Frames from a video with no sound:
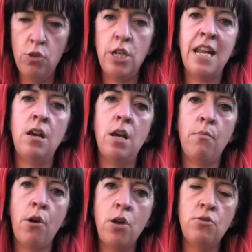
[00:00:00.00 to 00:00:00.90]
and an
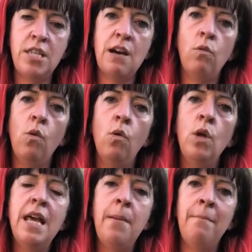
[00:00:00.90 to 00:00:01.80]
approach that
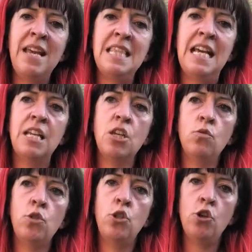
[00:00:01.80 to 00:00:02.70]
will mean that
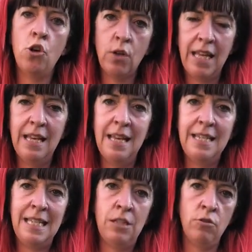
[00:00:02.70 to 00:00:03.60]
your dog
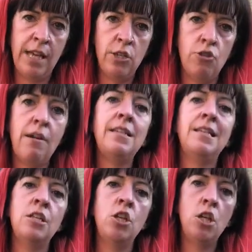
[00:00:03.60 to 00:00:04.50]
does not get
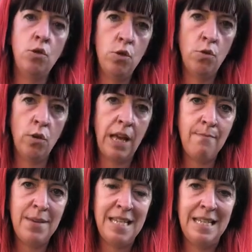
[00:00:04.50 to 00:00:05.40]
stressed and you do not
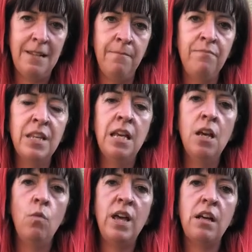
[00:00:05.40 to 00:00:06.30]
get bitten,
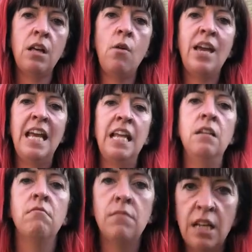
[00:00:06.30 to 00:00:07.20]
we are going
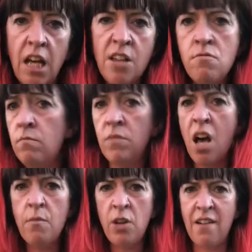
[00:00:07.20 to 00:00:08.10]
in and going,
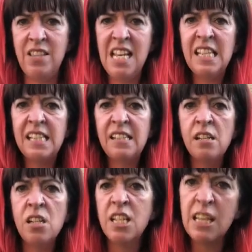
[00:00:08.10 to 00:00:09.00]
no, I'm not having this,
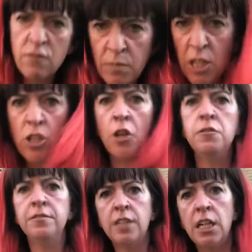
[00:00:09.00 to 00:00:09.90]
get off my
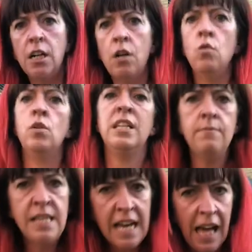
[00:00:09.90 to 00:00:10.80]
sofa, or
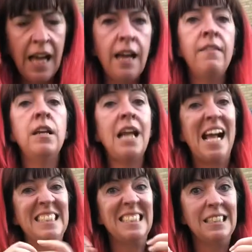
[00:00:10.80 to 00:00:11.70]
give me that, and
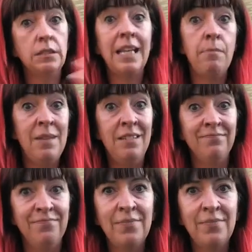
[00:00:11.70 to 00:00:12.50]
then getting bitten.